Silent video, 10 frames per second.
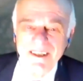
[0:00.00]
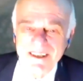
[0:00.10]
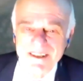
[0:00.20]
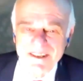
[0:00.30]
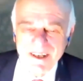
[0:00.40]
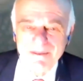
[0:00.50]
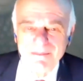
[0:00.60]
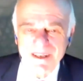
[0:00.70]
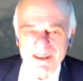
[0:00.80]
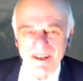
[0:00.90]
there's so
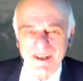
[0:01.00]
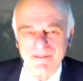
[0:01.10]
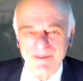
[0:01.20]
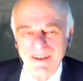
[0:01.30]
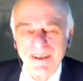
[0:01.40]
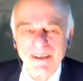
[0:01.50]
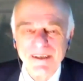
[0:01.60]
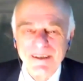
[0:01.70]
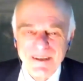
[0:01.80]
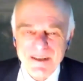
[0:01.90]
much COVID
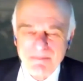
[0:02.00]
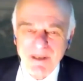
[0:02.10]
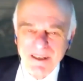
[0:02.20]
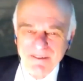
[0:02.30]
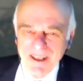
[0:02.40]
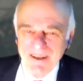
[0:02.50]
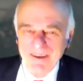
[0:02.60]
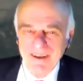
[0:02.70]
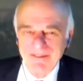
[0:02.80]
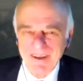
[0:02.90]
that's been
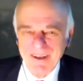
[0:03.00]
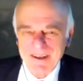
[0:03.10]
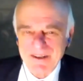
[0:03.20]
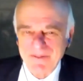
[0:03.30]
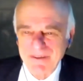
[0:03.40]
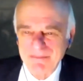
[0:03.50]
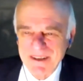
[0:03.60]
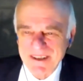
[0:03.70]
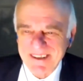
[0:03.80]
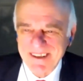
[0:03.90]
around over the last few
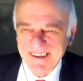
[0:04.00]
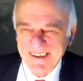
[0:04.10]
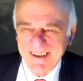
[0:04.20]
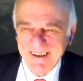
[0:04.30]
months that